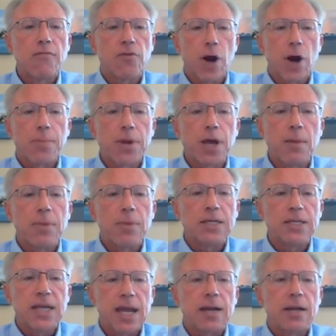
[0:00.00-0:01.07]
for
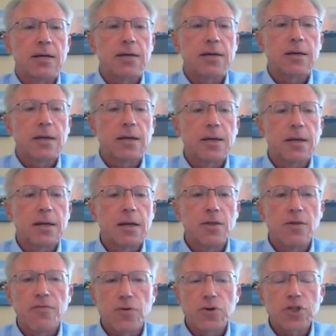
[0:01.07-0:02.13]
upcoming data.
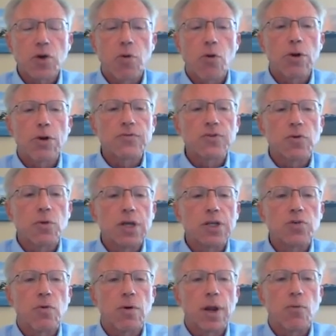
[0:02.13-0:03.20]
In the first quarter of
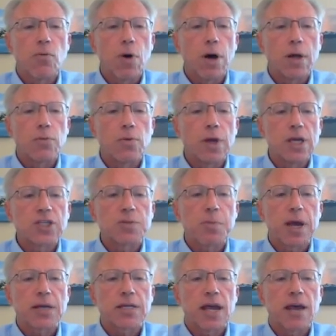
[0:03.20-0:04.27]
2021, we
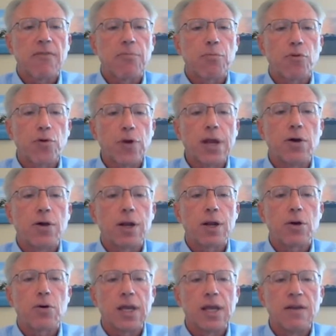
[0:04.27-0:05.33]
expect to have
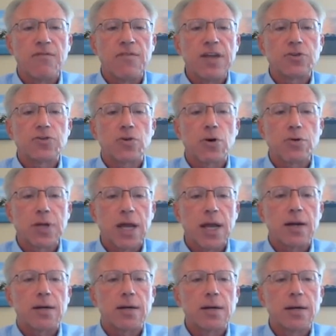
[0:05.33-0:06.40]
preclinical in vitro
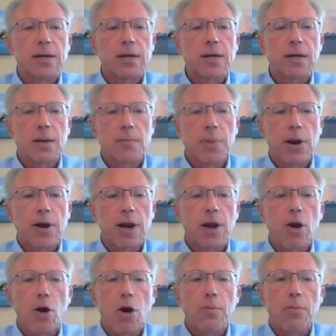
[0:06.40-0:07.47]
data
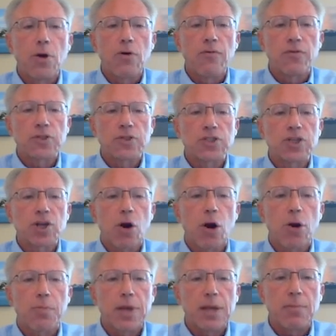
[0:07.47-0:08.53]
comparing car mill versus
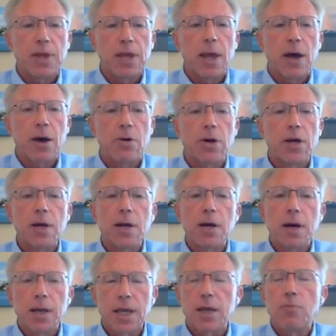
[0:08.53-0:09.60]
CAR-PBL,
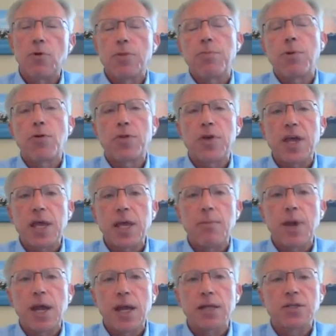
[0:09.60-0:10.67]
again with both
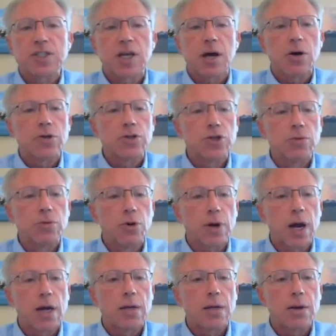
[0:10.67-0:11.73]
heme and solid tumor
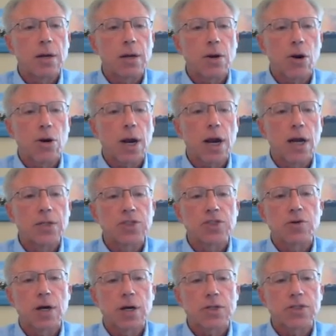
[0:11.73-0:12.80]
con CAR
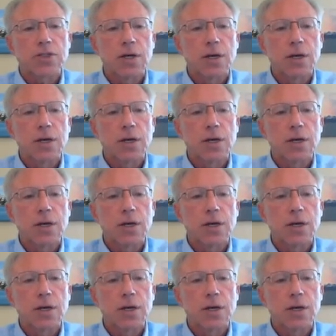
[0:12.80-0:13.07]
constructs.